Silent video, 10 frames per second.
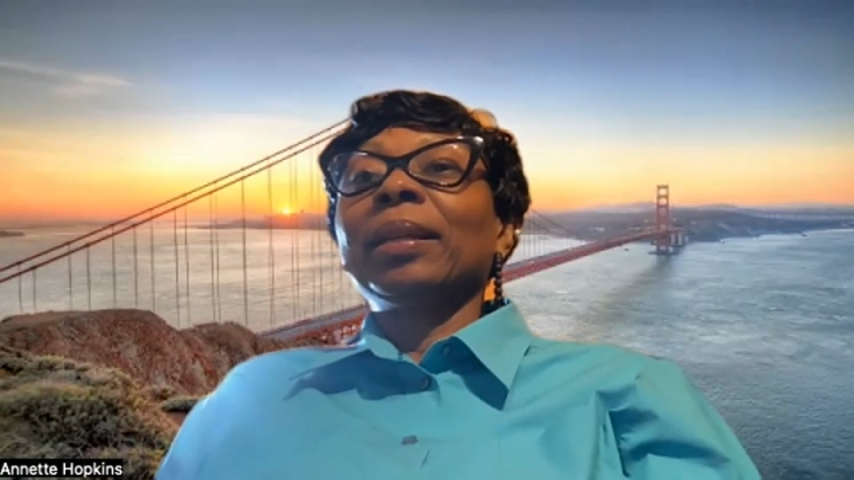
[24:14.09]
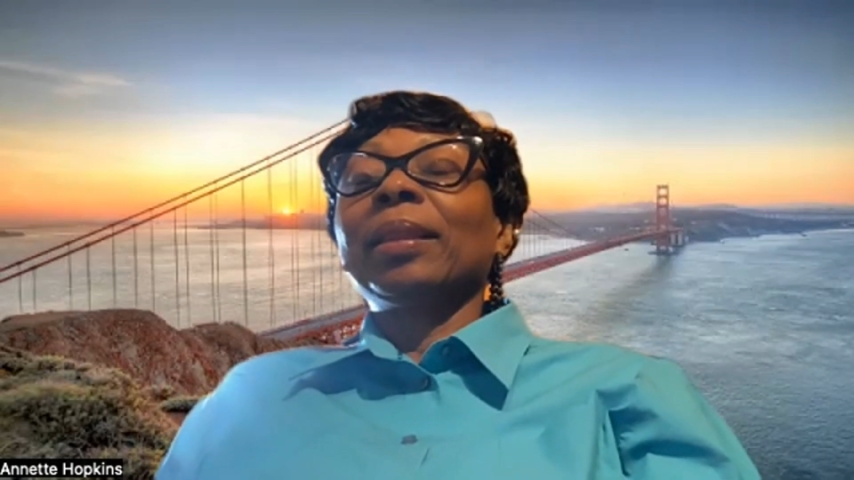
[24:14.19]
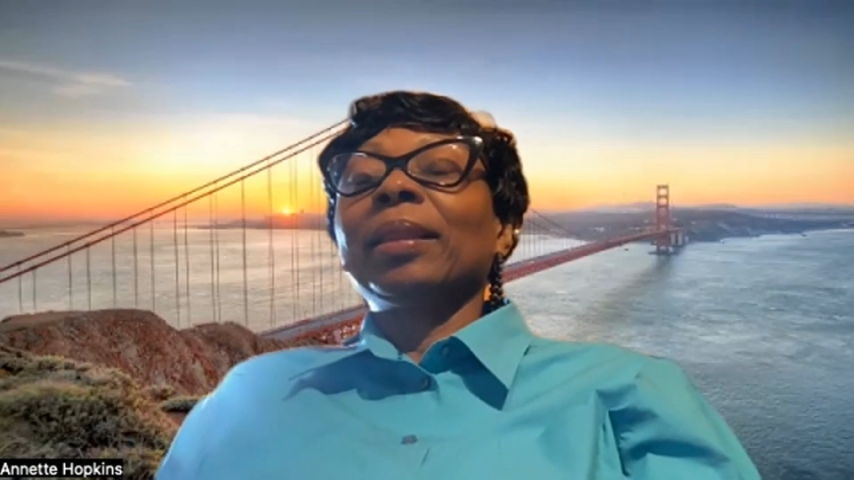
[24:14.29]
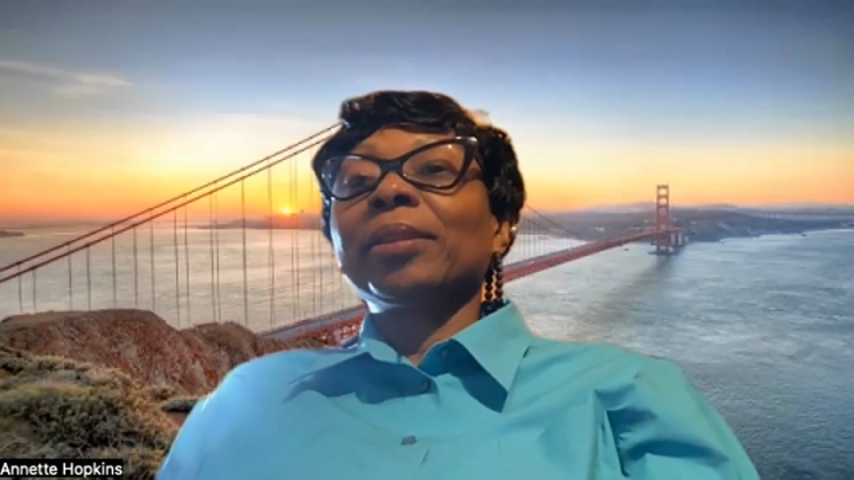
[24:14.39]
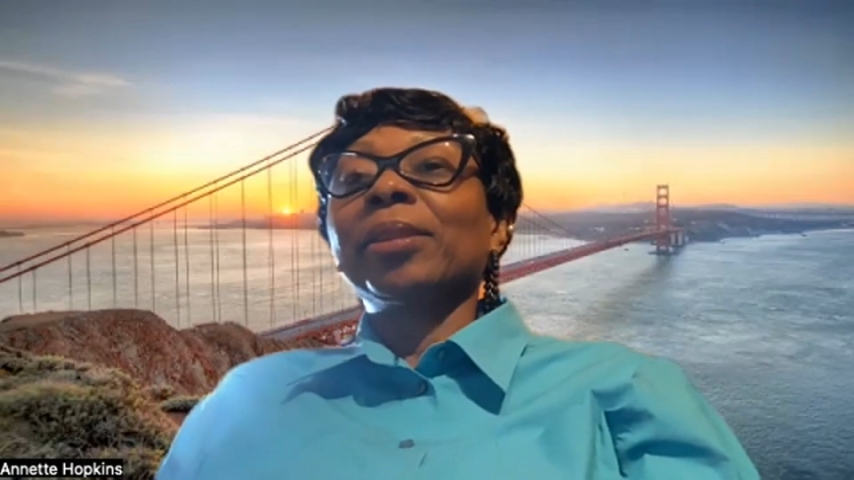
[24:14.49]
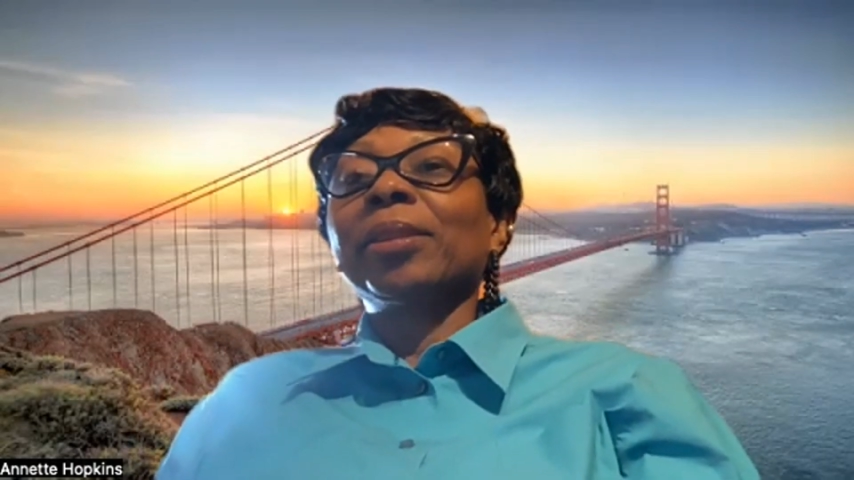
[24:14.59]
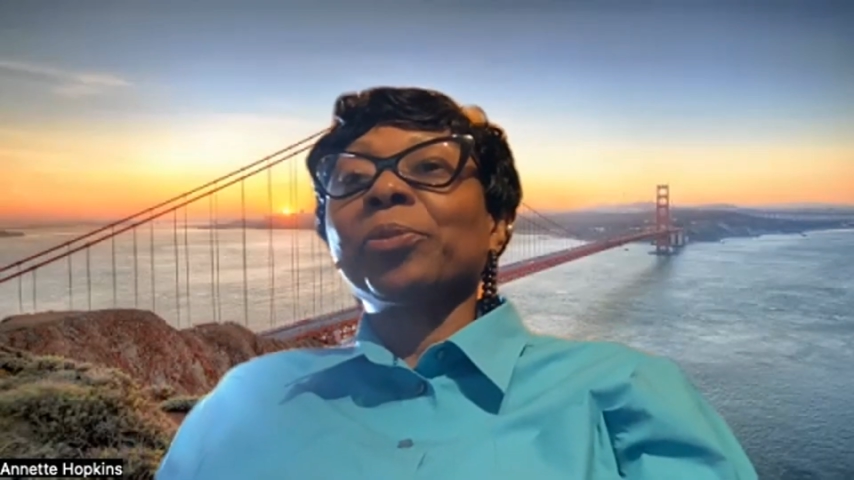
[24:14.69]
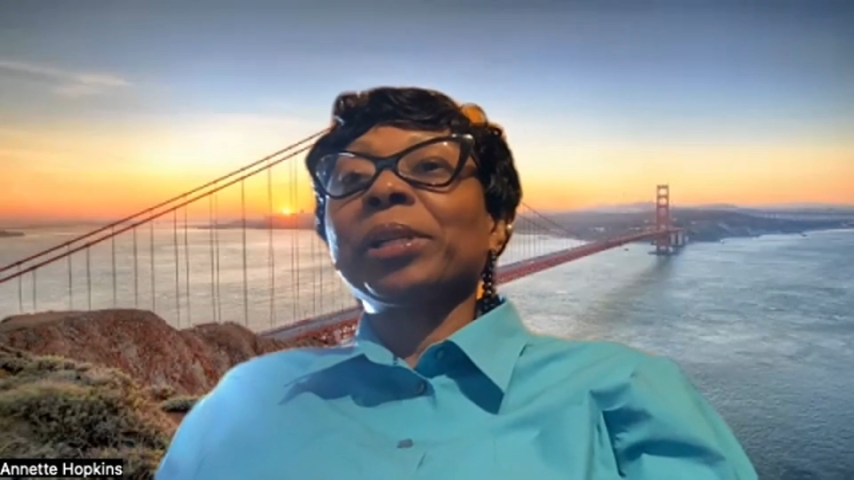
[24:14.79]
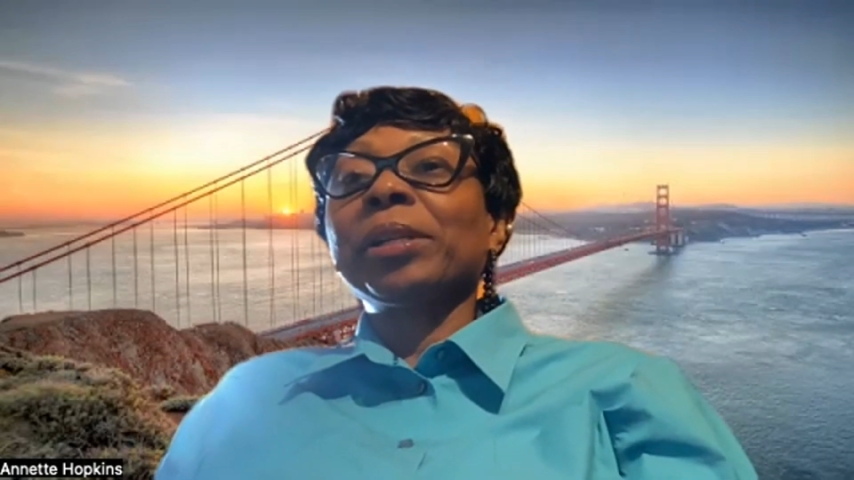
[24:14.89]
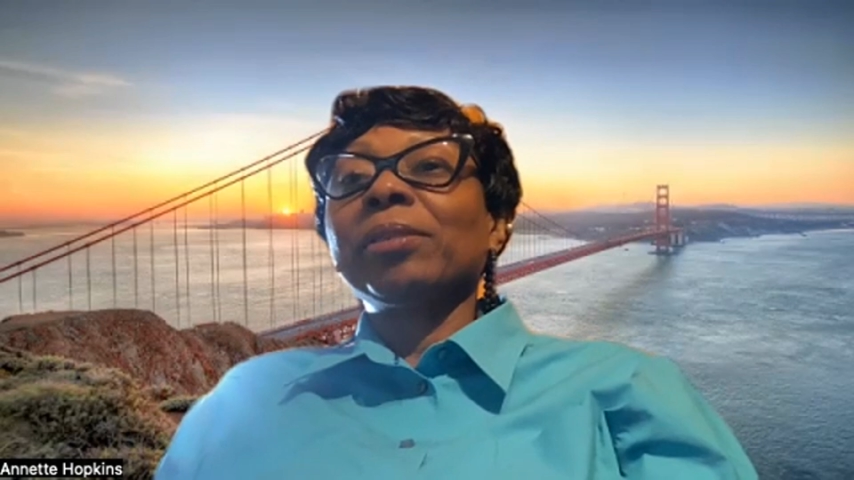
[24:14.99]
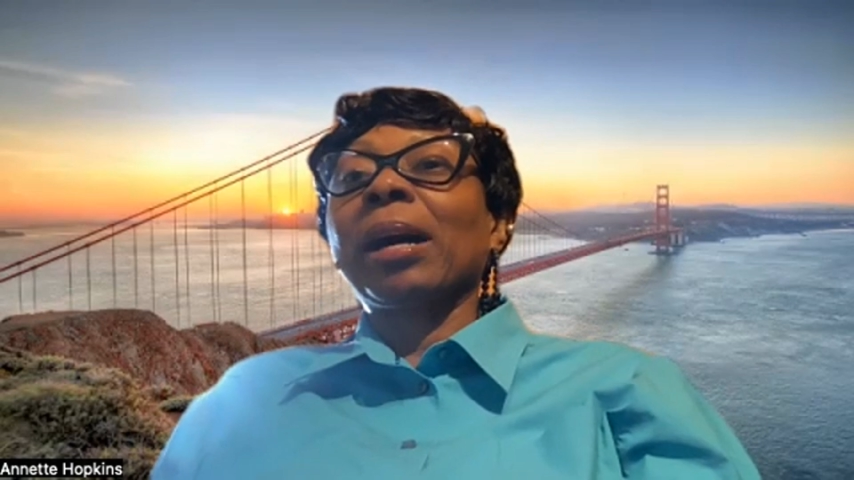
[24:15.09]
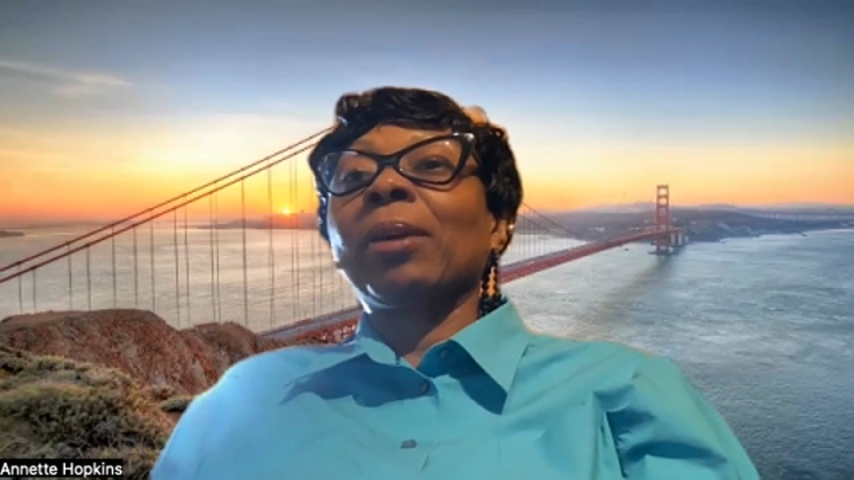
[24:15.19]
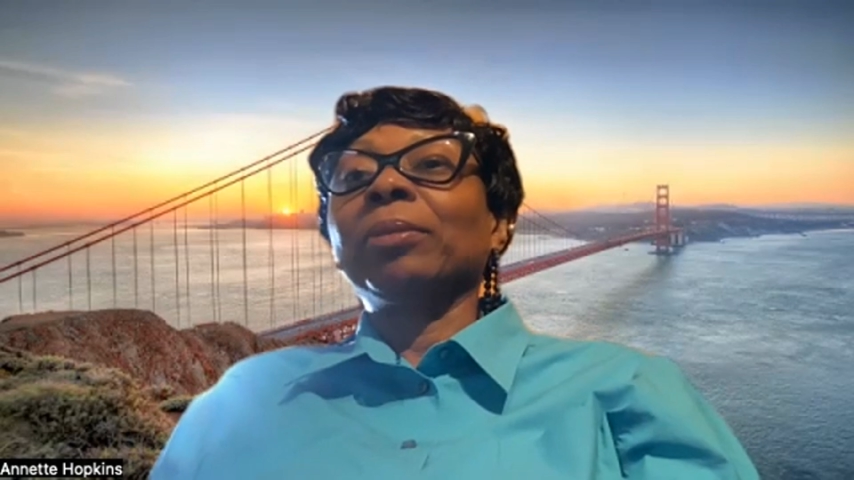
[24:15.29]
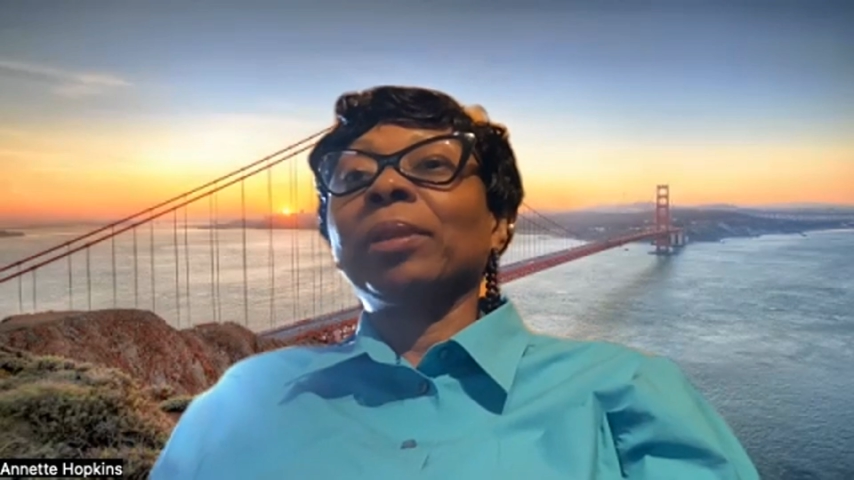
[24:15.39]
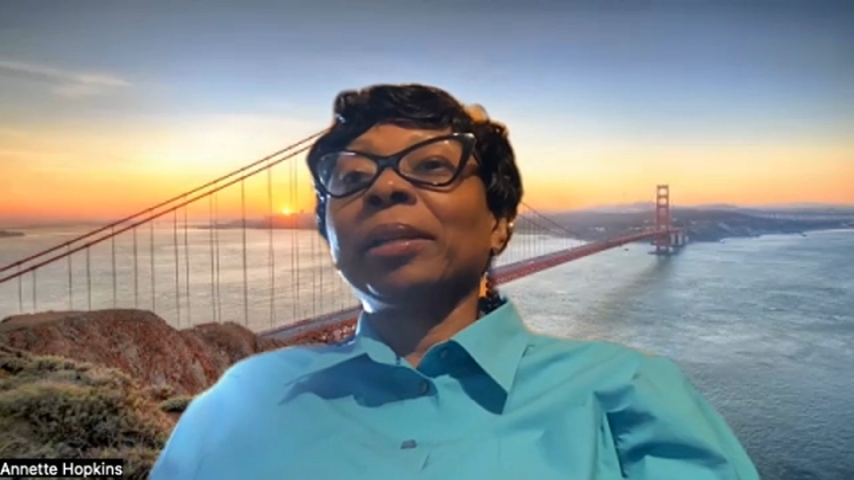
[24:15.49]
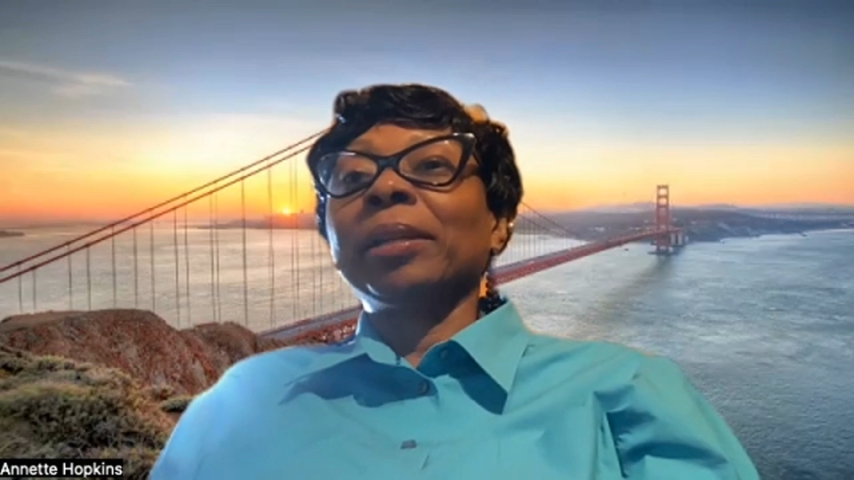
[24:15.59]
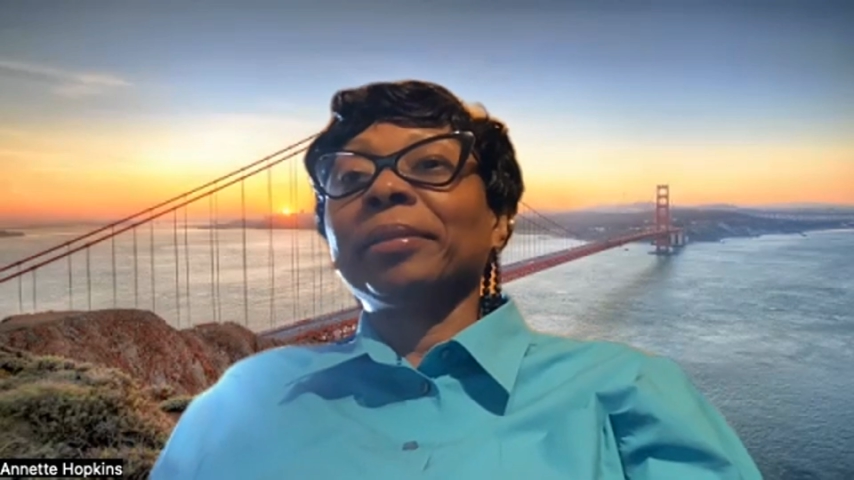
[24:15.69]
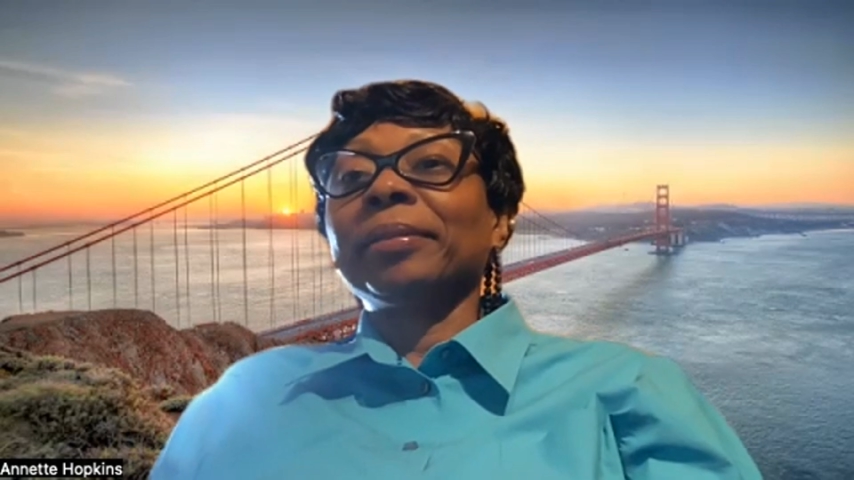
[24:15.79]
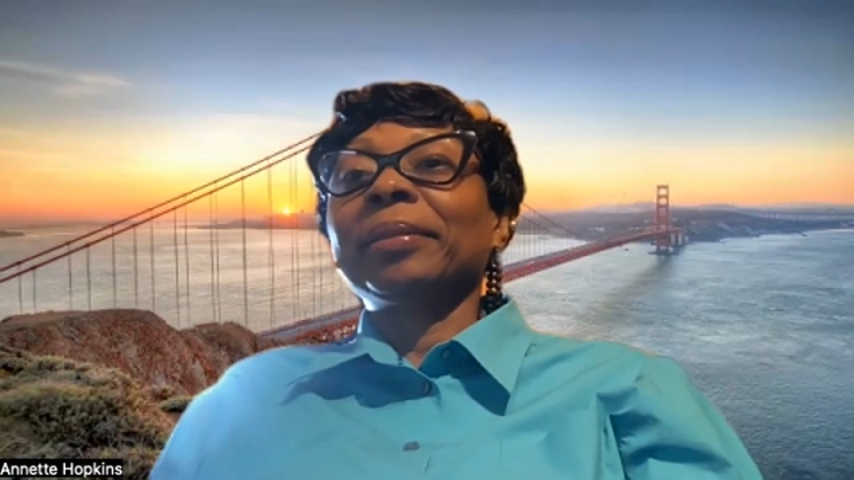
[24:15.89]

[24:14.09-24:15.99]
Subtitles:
There's someone else out there